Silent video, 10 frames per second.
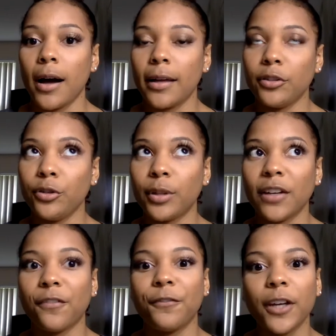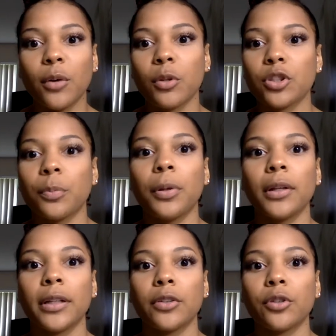you can feel what you're
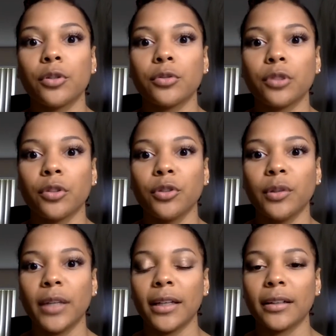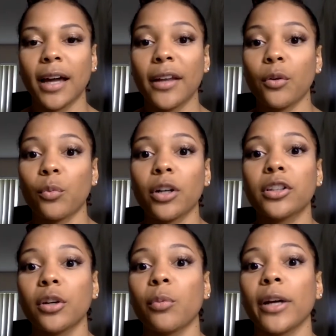pulling through. So you can kind of work
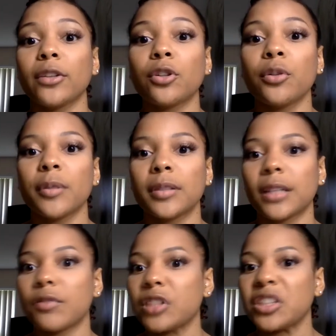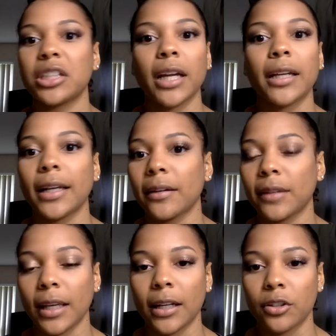your way through instead of just yanking out
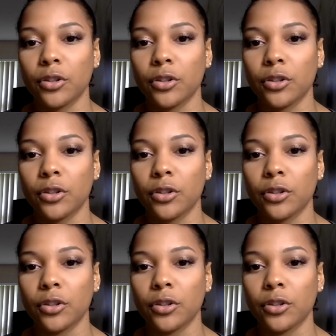the hairs.